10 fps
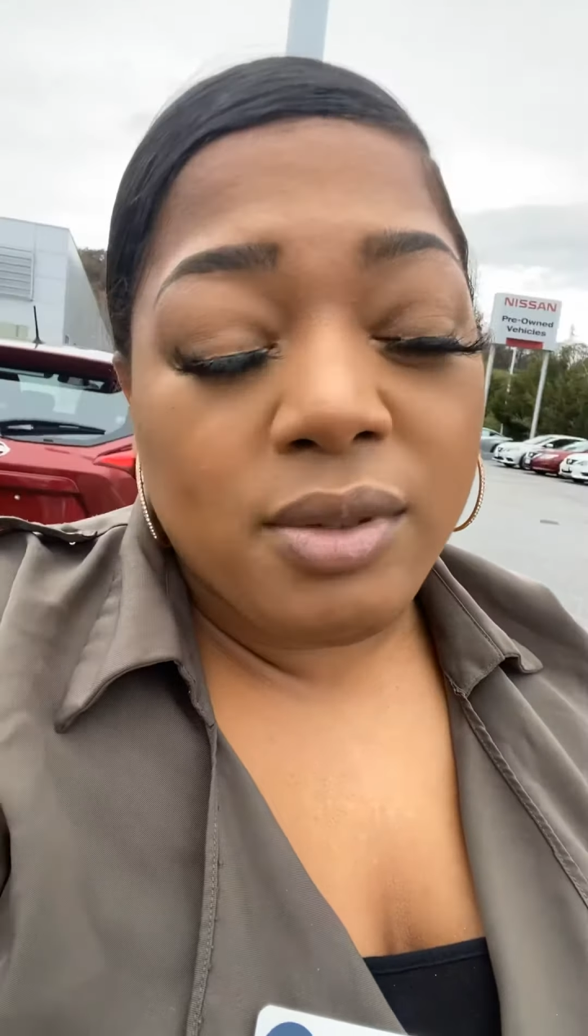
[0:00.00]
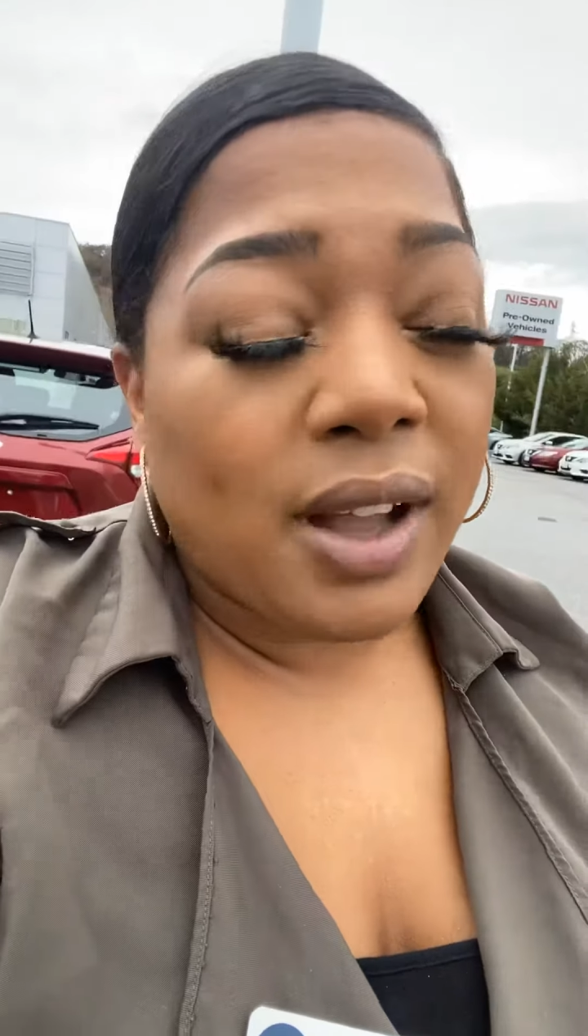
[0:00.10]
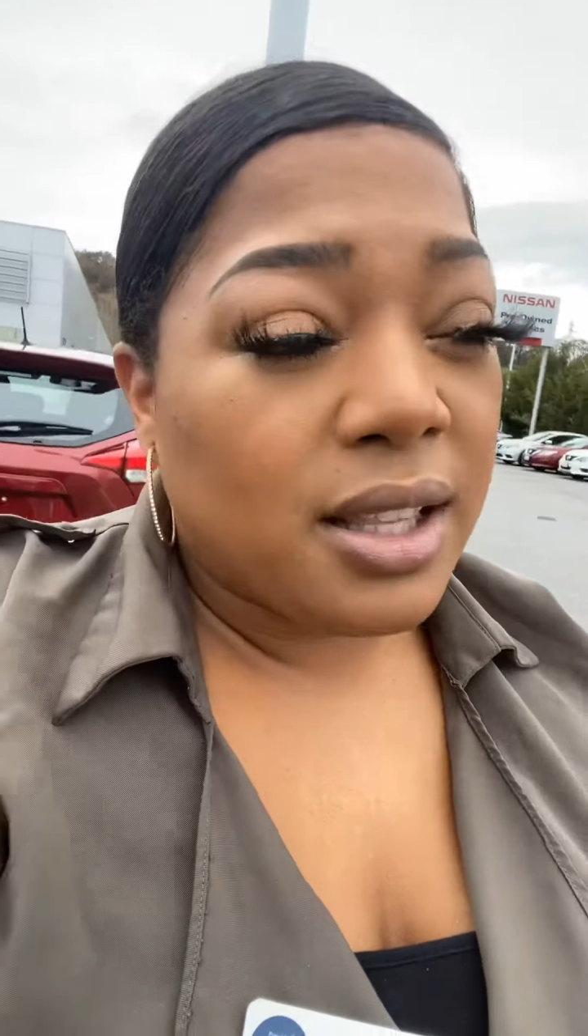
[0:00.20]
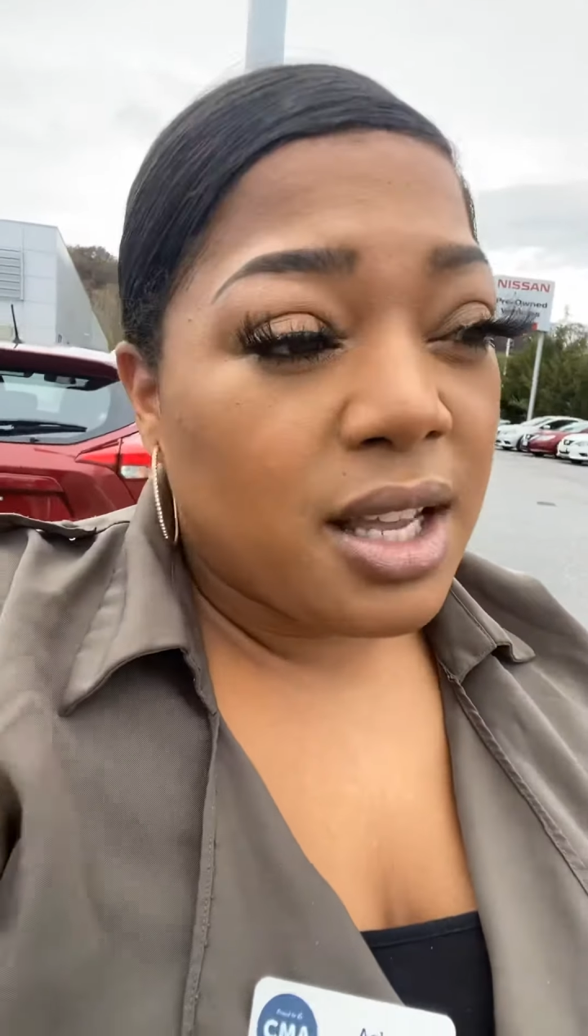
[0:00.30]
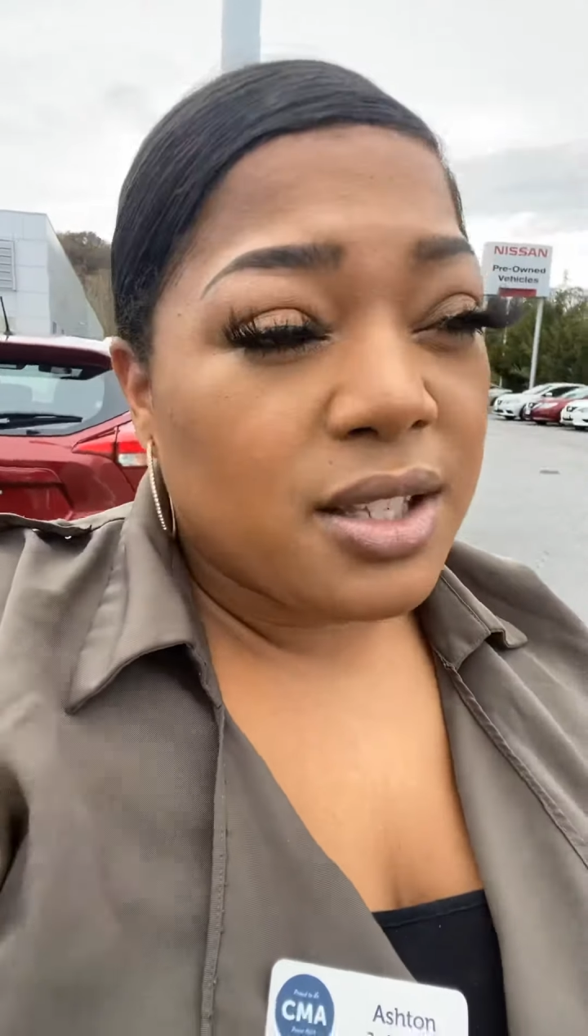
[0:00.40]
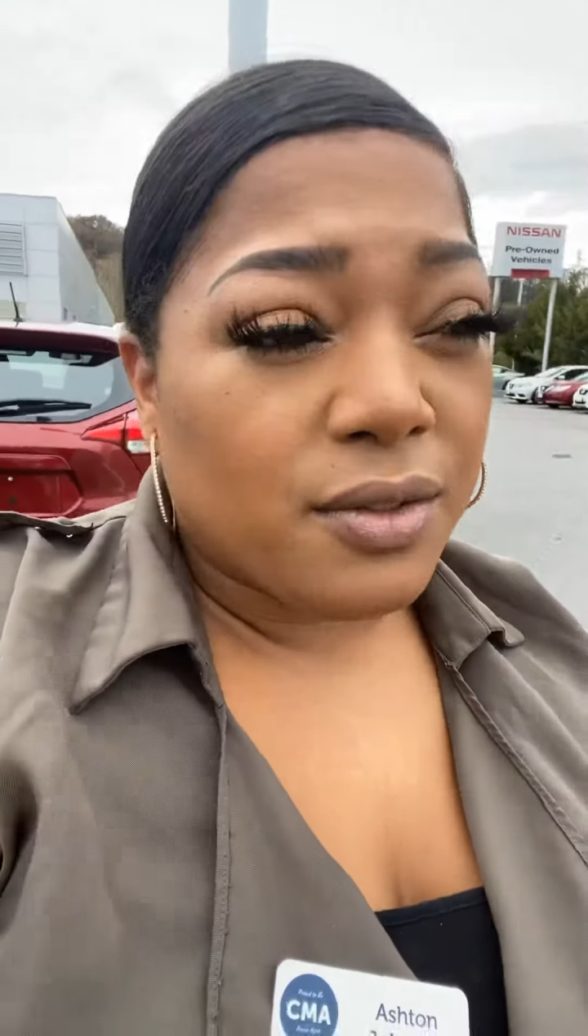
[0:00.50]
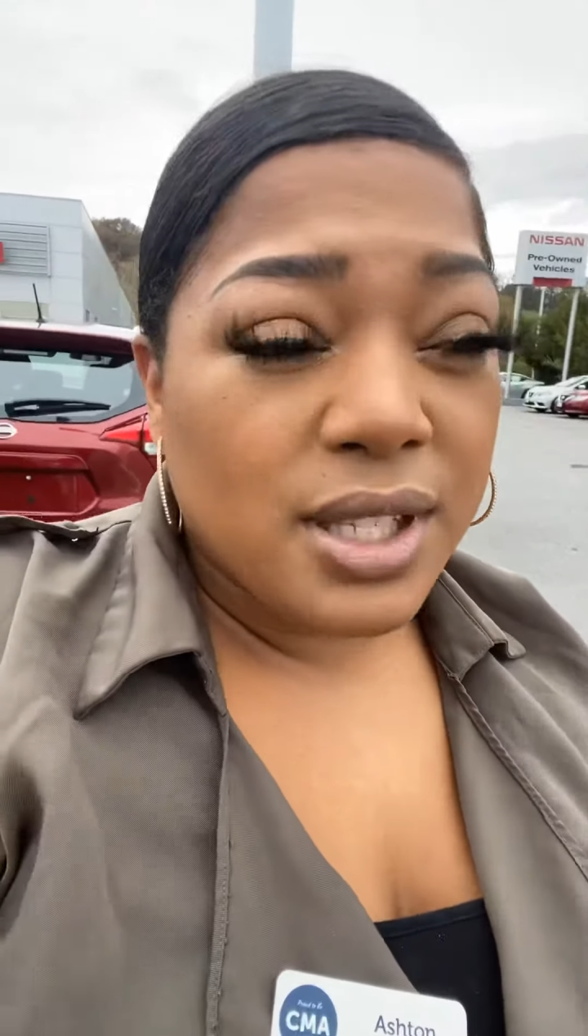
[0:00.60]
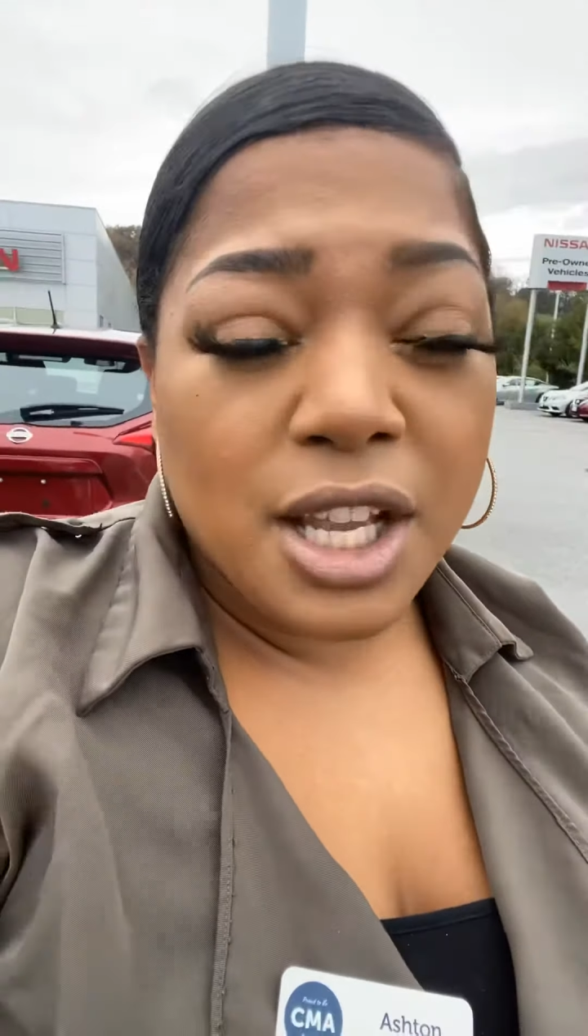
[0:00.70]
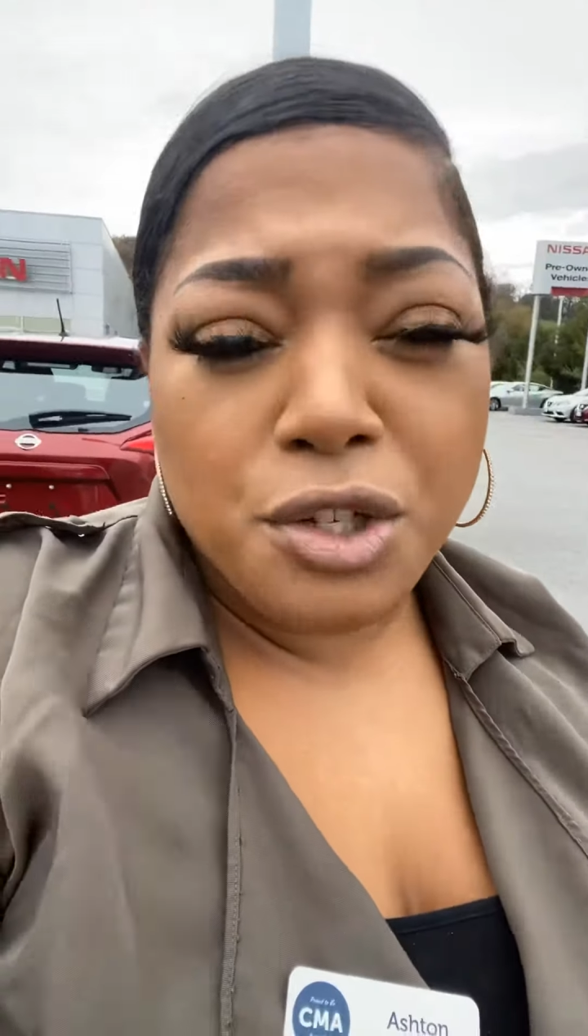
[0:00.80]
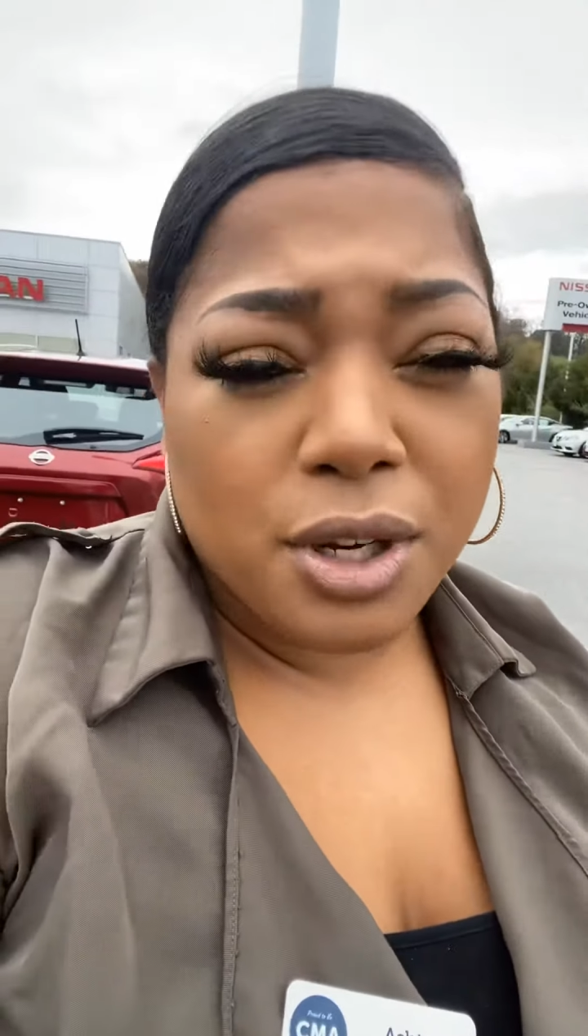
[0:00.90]
We've got tons of
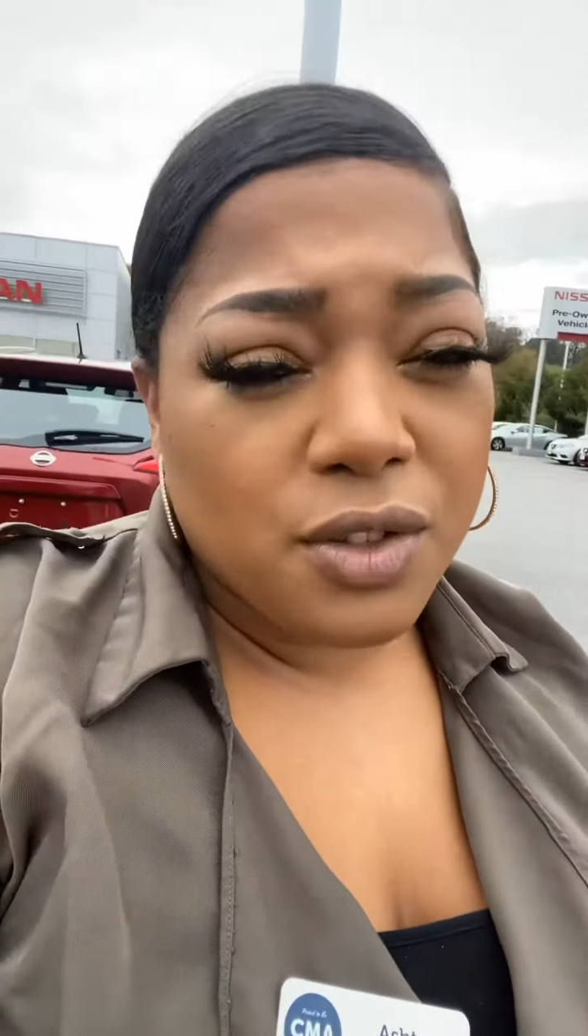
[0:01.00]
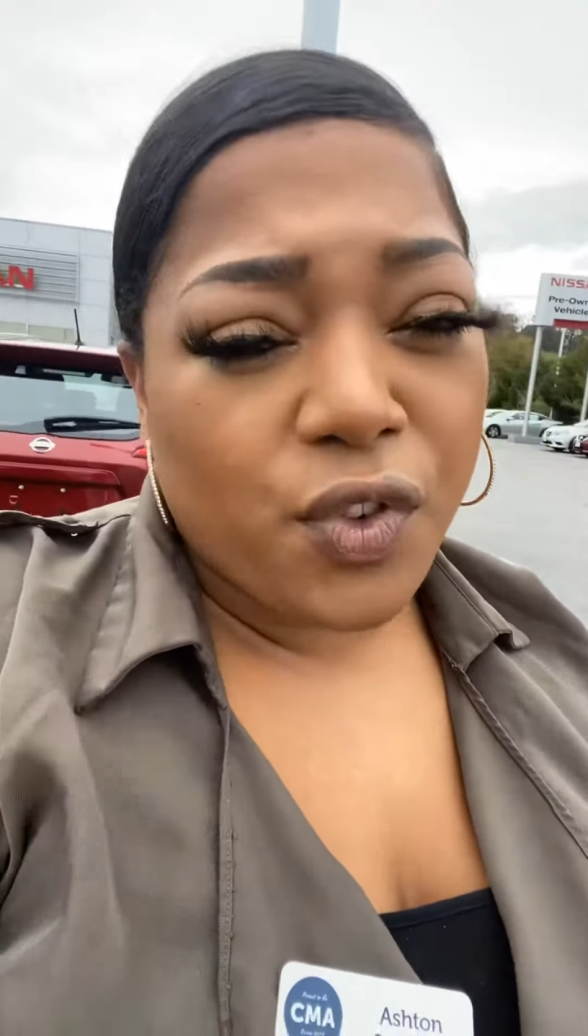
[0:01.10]
Sentras,